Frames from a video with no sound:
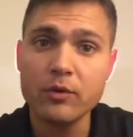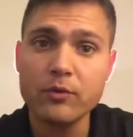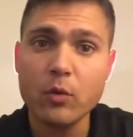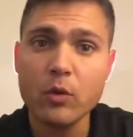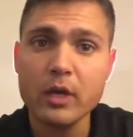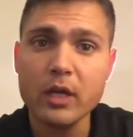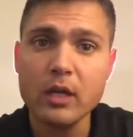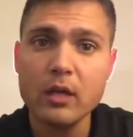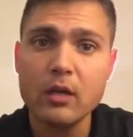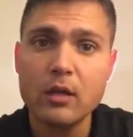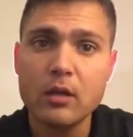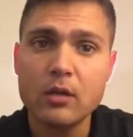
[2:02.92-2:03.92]
forty
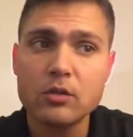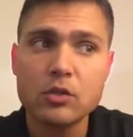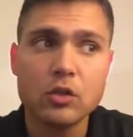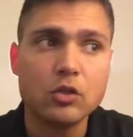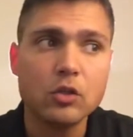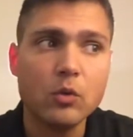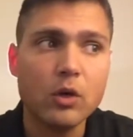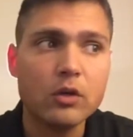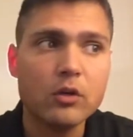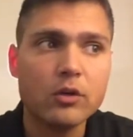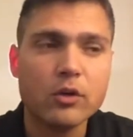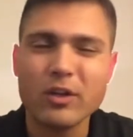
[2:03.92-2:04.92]
to two
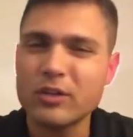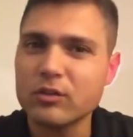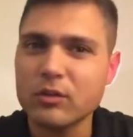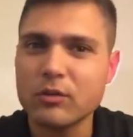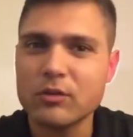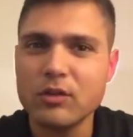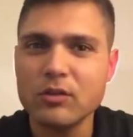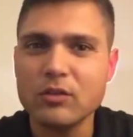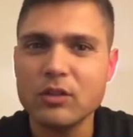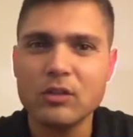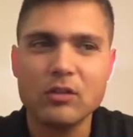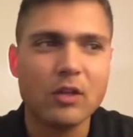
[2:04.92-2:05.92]
hundred, your insulin
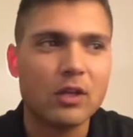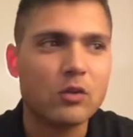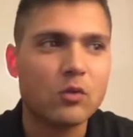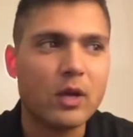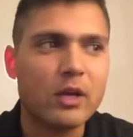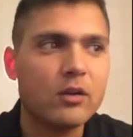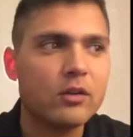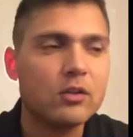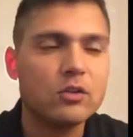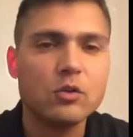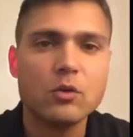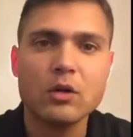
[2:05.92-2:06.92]
resistance, like greater than
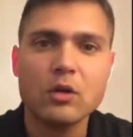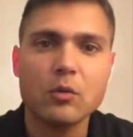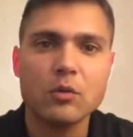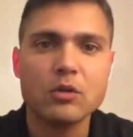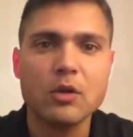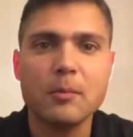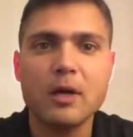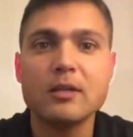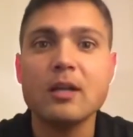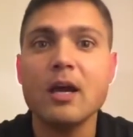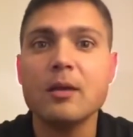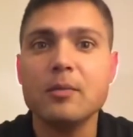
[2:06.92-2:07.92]
two hundred, we're talking about
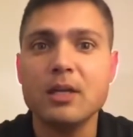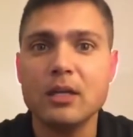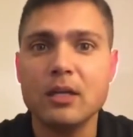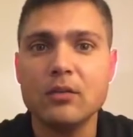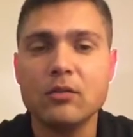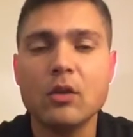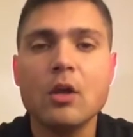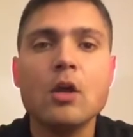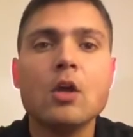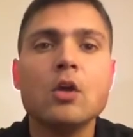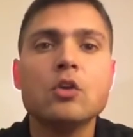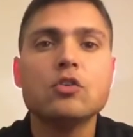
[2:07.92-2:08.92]
diabetes.
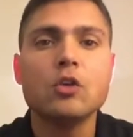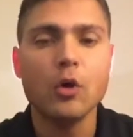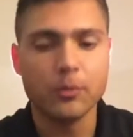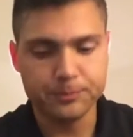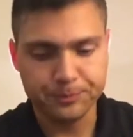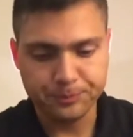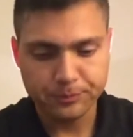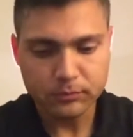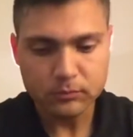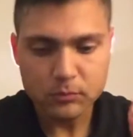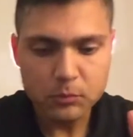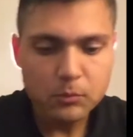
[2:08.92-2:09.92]
So
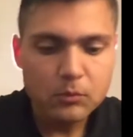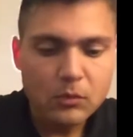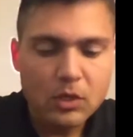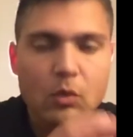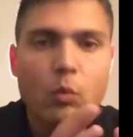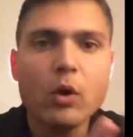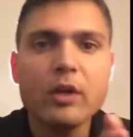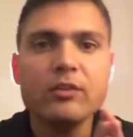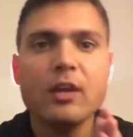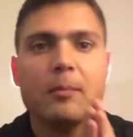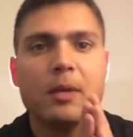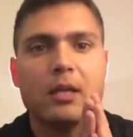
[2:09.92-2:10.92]
what does
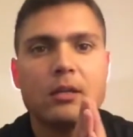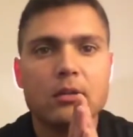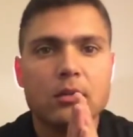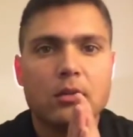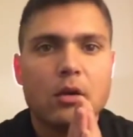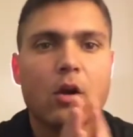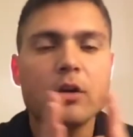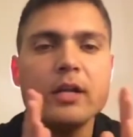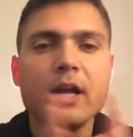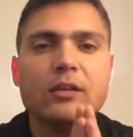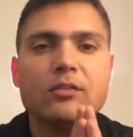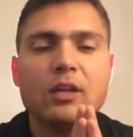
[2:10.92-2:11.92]
that mean? Our
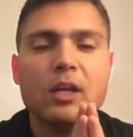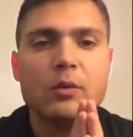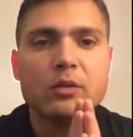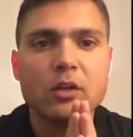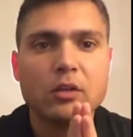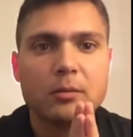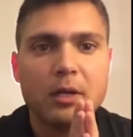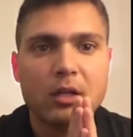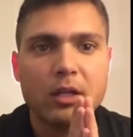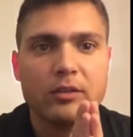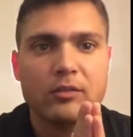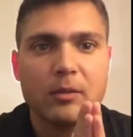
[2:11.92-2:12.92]
next study, we talked about
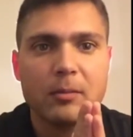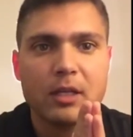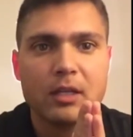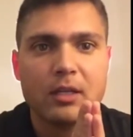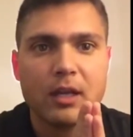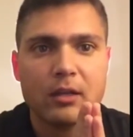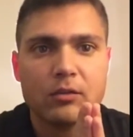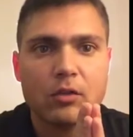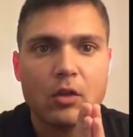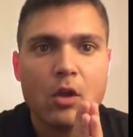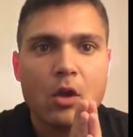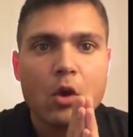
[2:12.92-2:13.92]
glycemic index.
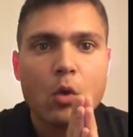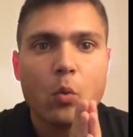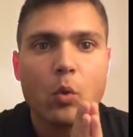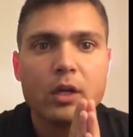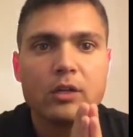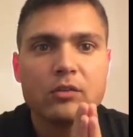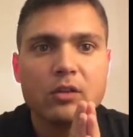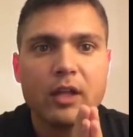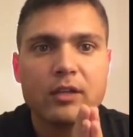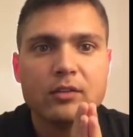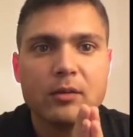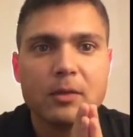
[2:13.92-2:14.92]
What is
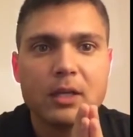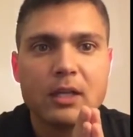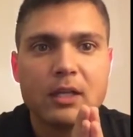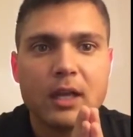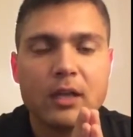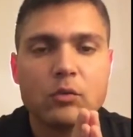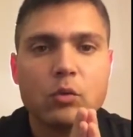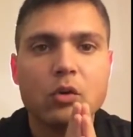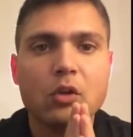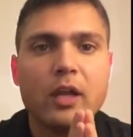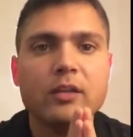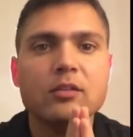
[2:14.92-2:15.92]
glycemic index? Well,
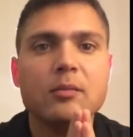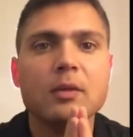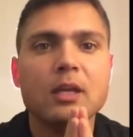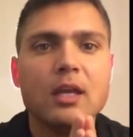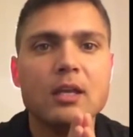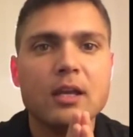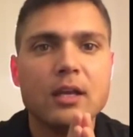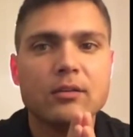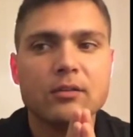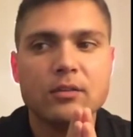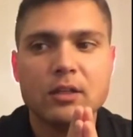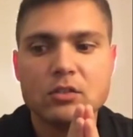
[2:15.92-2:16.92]
glycemic index
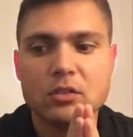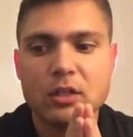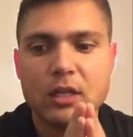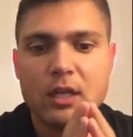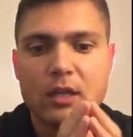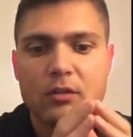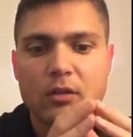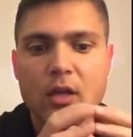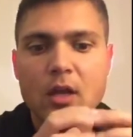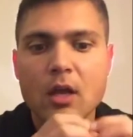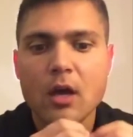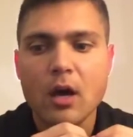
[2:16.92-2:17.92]
essentially is
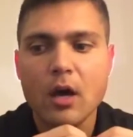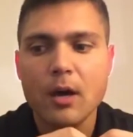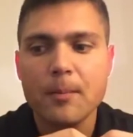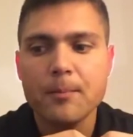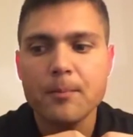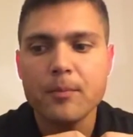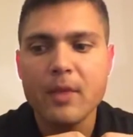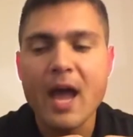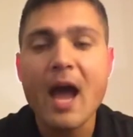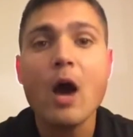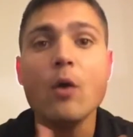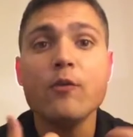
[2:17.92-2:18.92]
um,
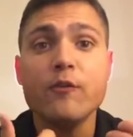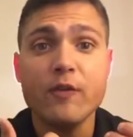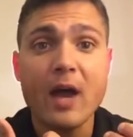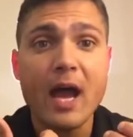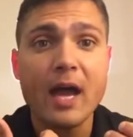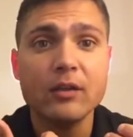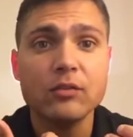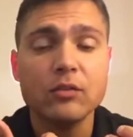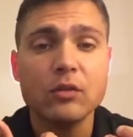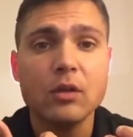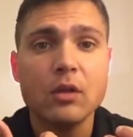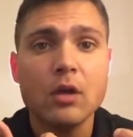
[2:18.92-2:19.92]
how fast
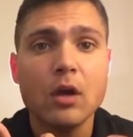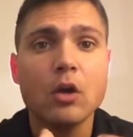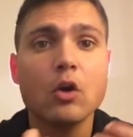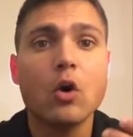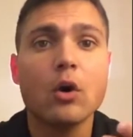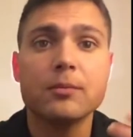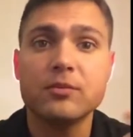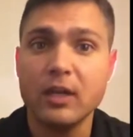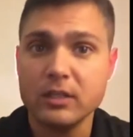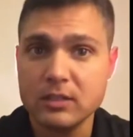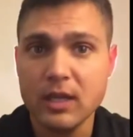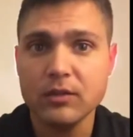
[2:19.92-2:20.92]
a carb's
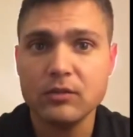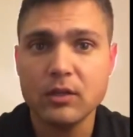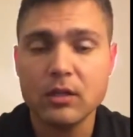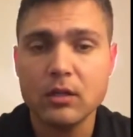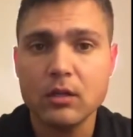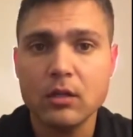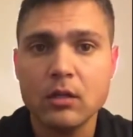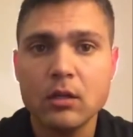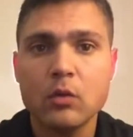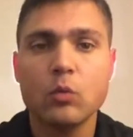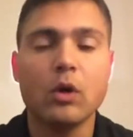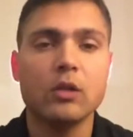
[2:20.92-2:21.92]
digested
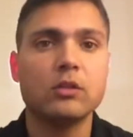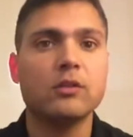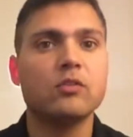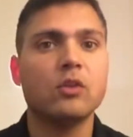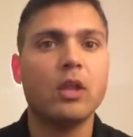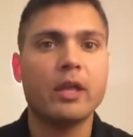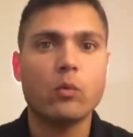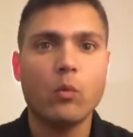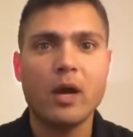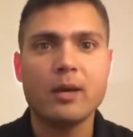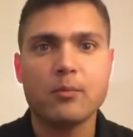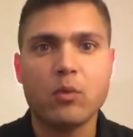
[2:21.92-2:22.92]
relative to like
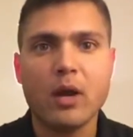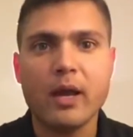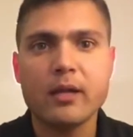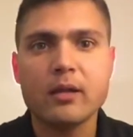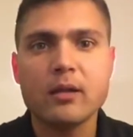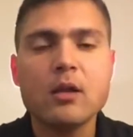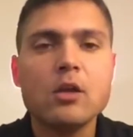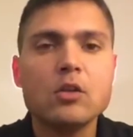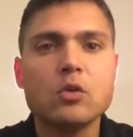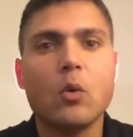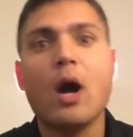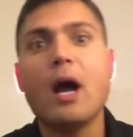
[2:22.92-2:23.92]
white bread.
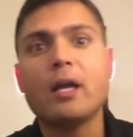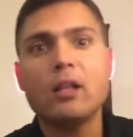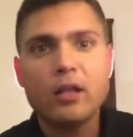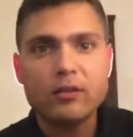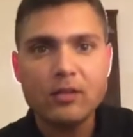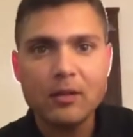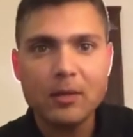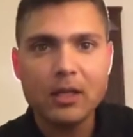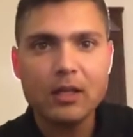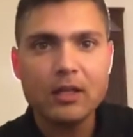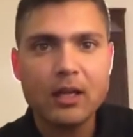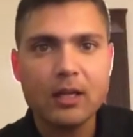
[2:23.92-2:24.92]
So high glycemic
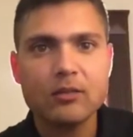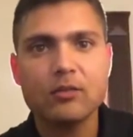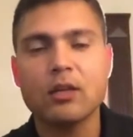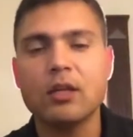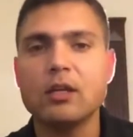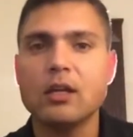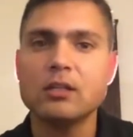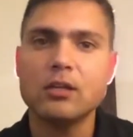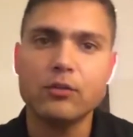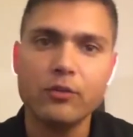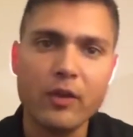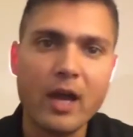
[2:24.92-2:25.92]
index is going to
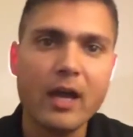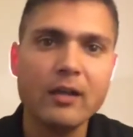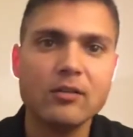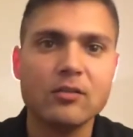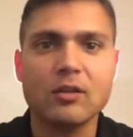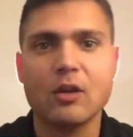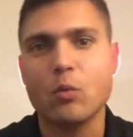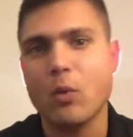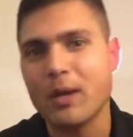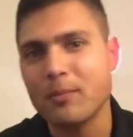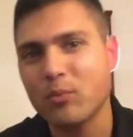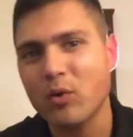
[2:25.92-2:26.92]
digest fast. It's like
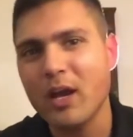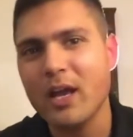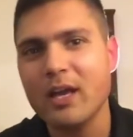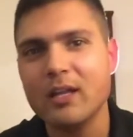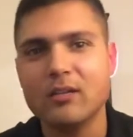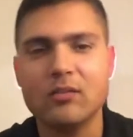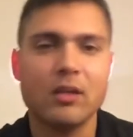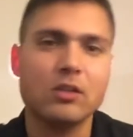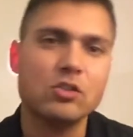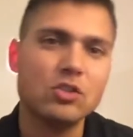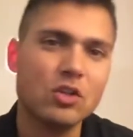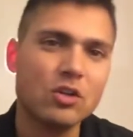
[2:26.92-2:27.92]
white bread. It's like
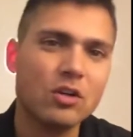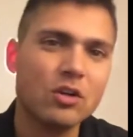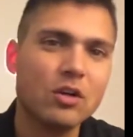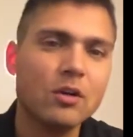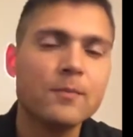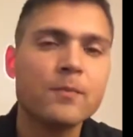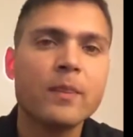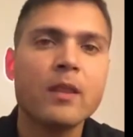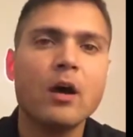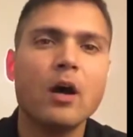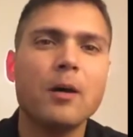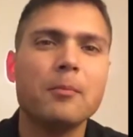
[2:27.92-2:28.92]
sugar.
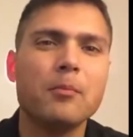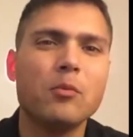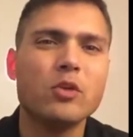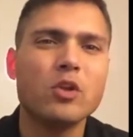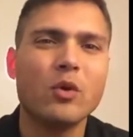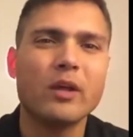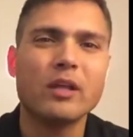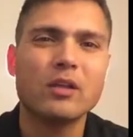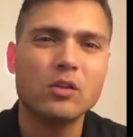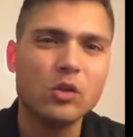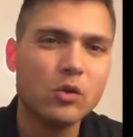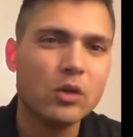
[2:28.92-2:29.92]
Um, you know, like
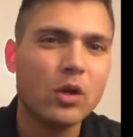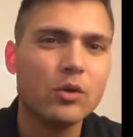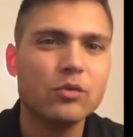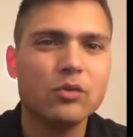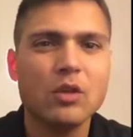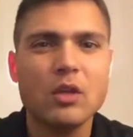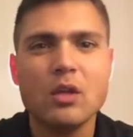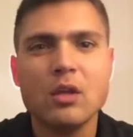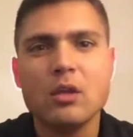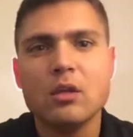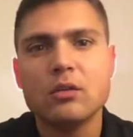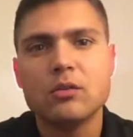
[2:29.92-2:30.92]
glucose,
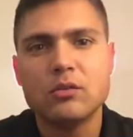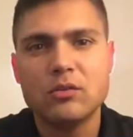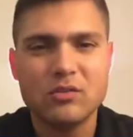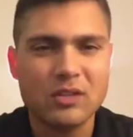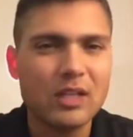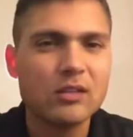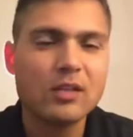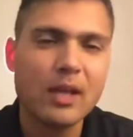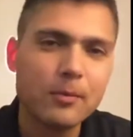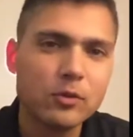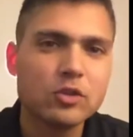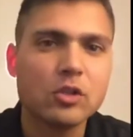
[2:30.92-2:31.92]
think
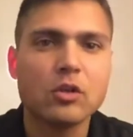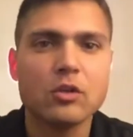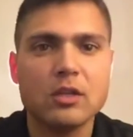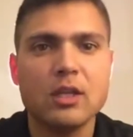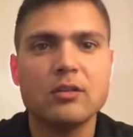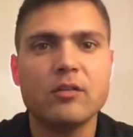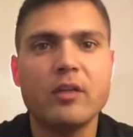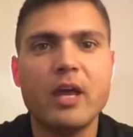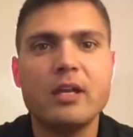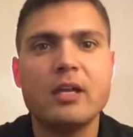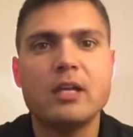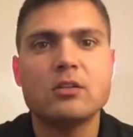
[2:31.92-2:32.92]
table sugar, things of
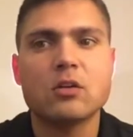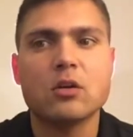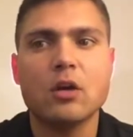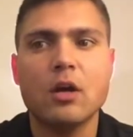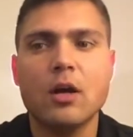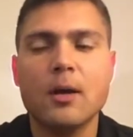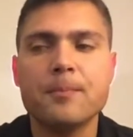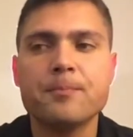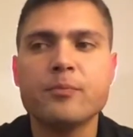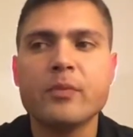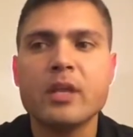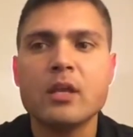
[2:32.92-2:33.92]
that nature. Um,
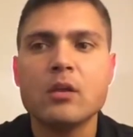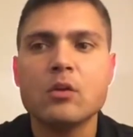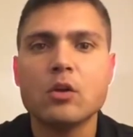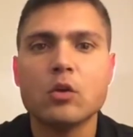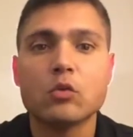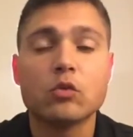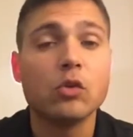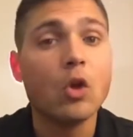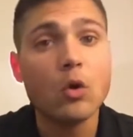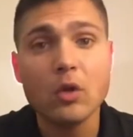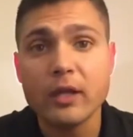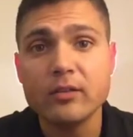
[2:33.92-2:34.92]
you know, it's
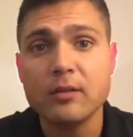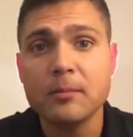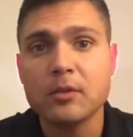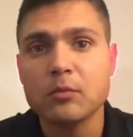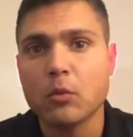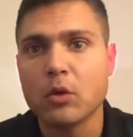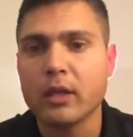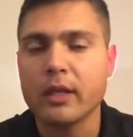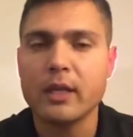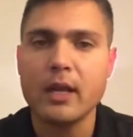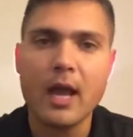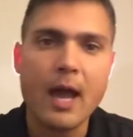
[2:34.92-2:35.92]
low glycemics, more like
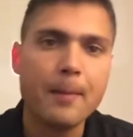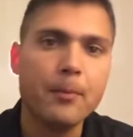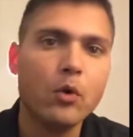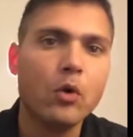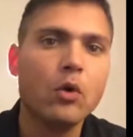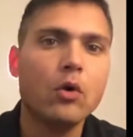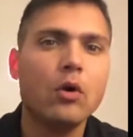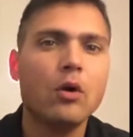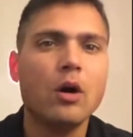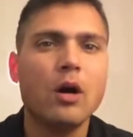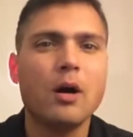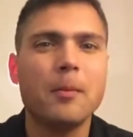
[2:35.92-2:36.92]
an apple,
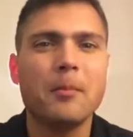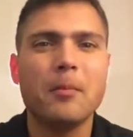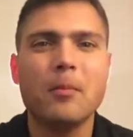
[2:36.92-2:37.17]
um,